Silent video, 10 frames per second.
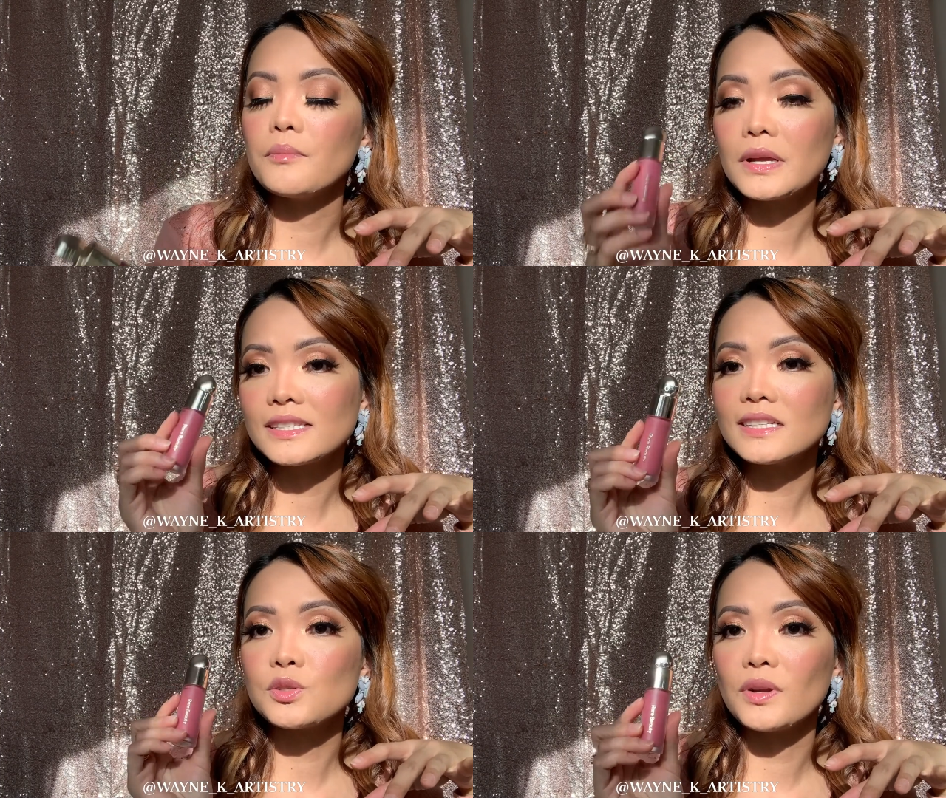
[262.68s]
because
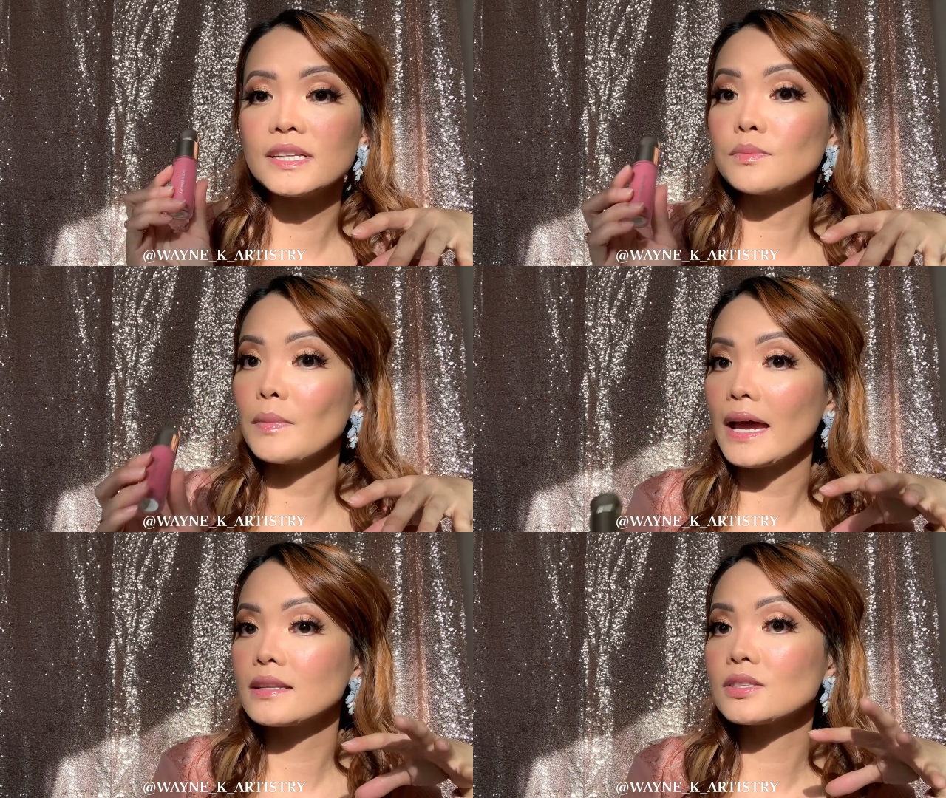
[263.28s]
this one is
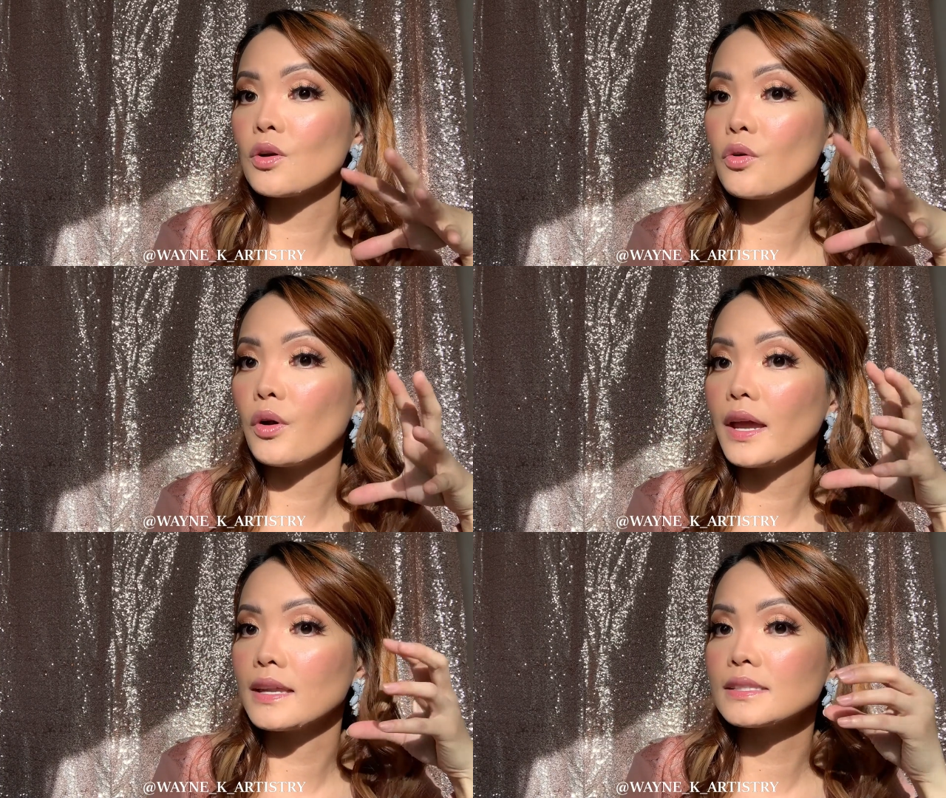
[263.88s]
matte. So
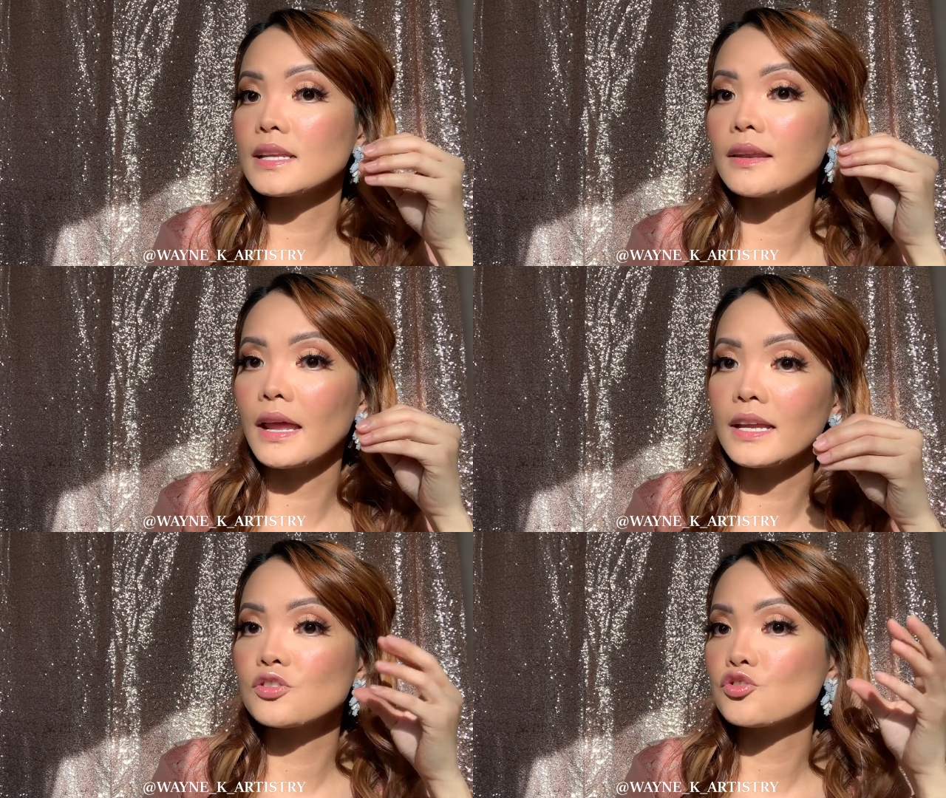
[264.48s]
it is a
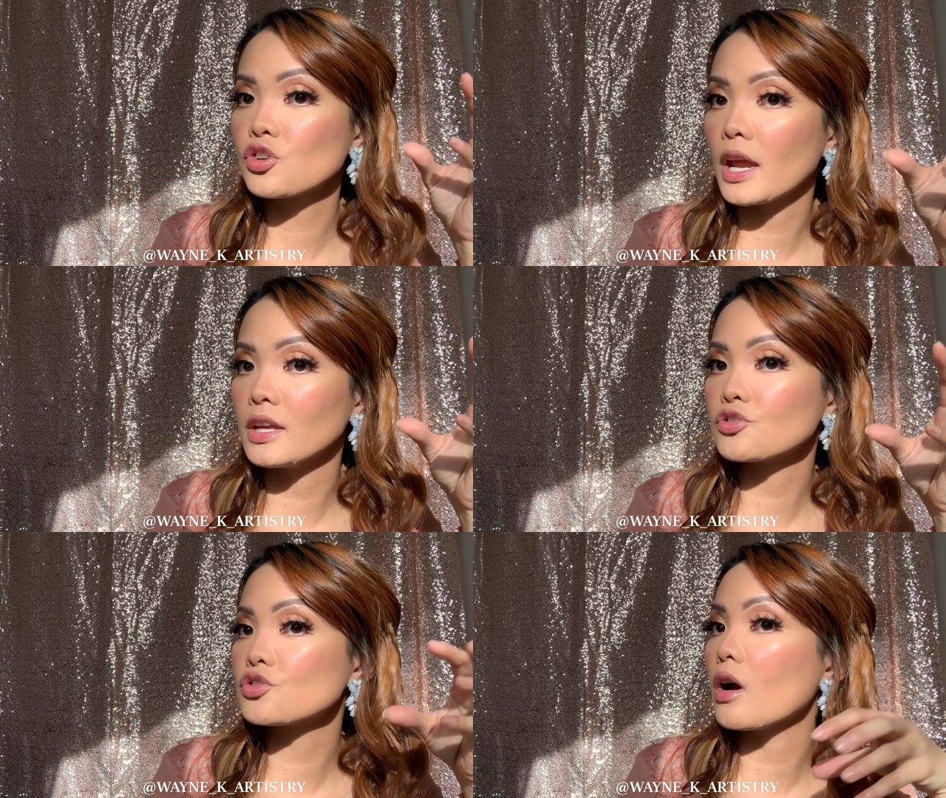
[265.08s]
nice
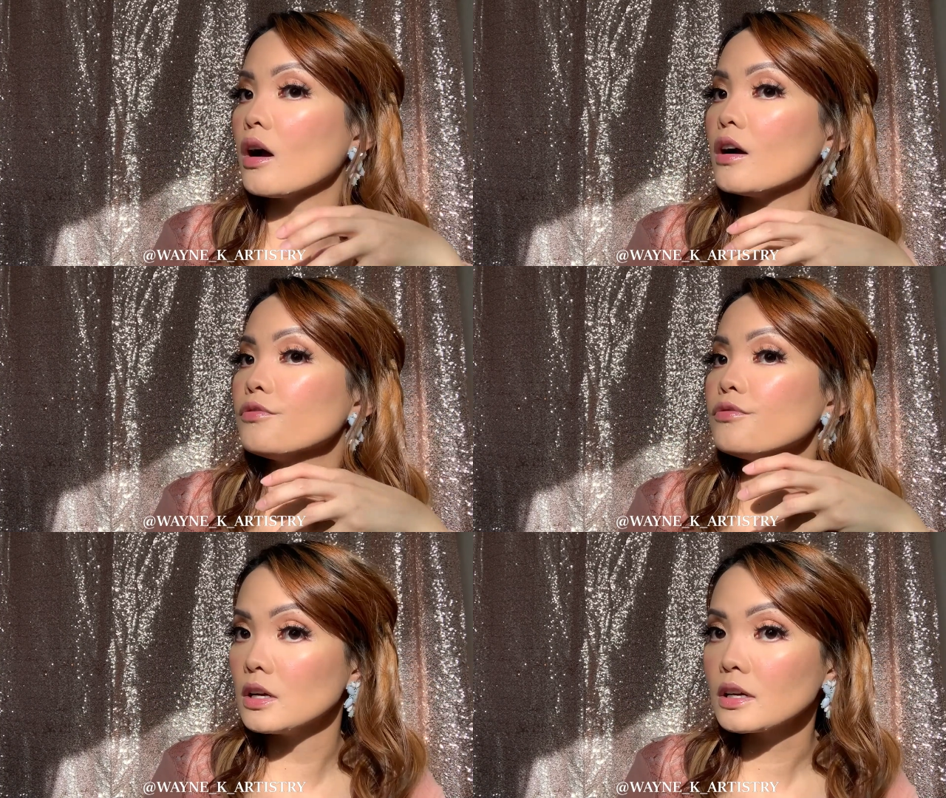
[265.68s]
change of look.